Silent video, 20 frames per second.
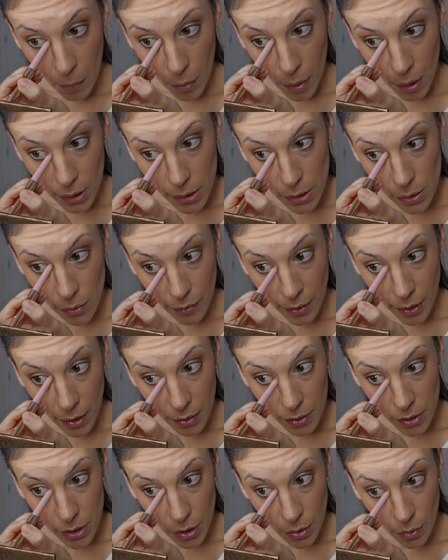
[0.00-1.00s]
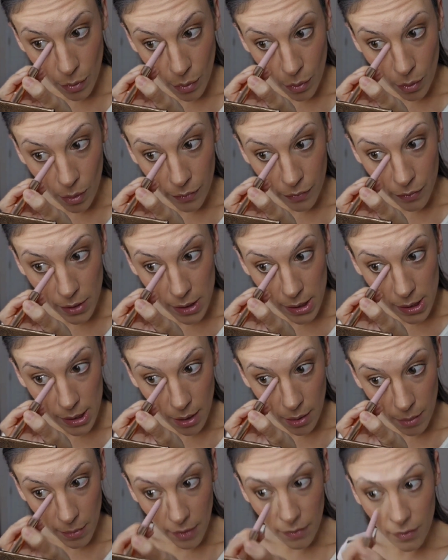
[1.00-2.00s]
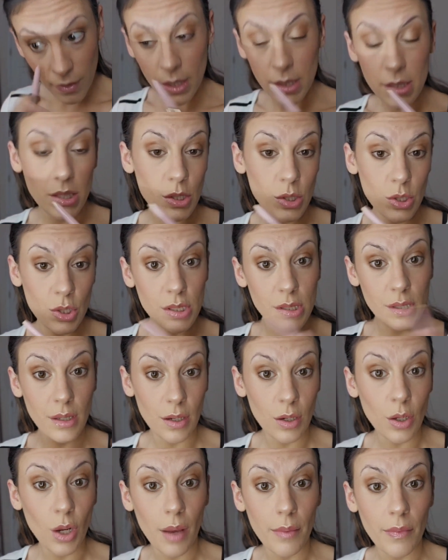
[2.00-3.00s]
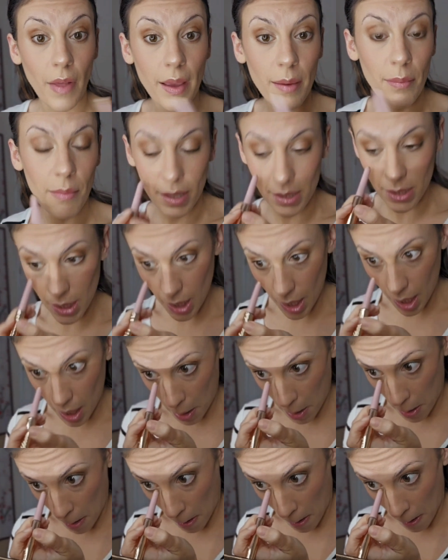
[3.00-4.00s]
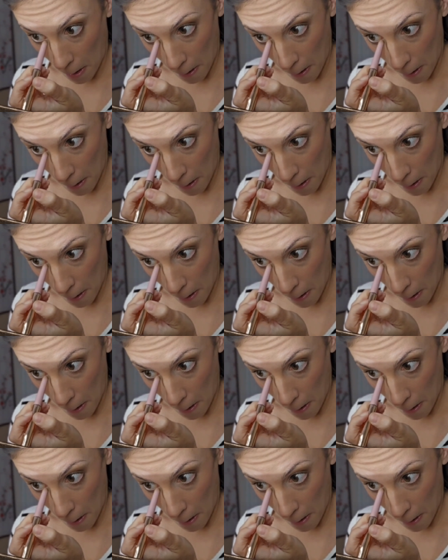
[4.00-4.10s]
works over here too, or if this side of my face is just going to not like me today.